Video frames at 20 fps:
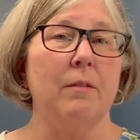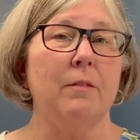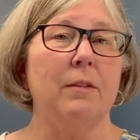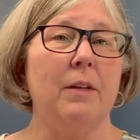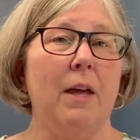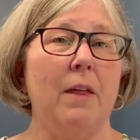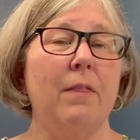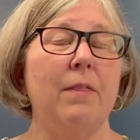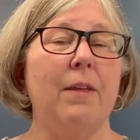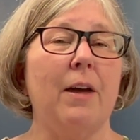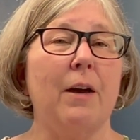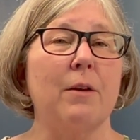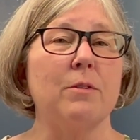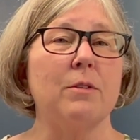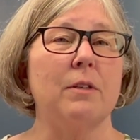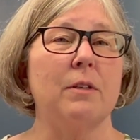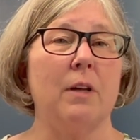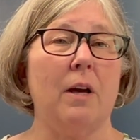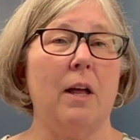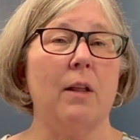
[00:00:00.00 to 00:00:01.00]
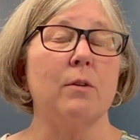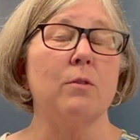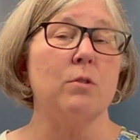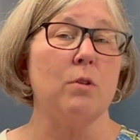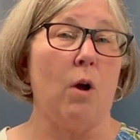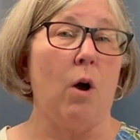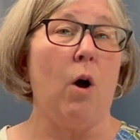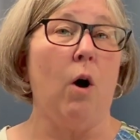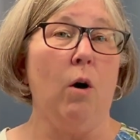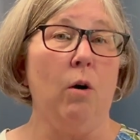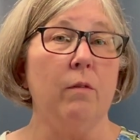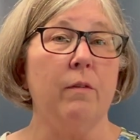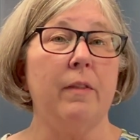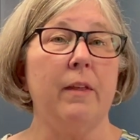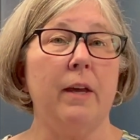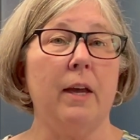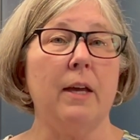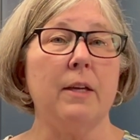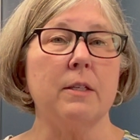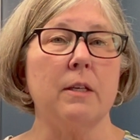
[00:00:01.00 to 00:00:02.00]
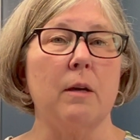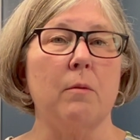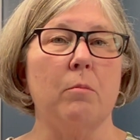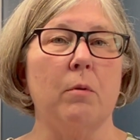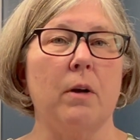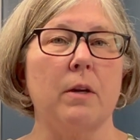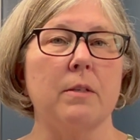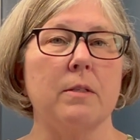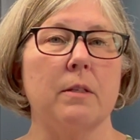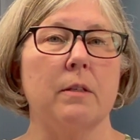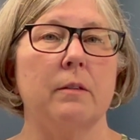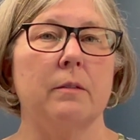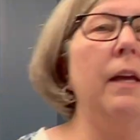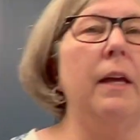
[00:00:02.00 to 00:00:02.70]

$10,000 over the asking price.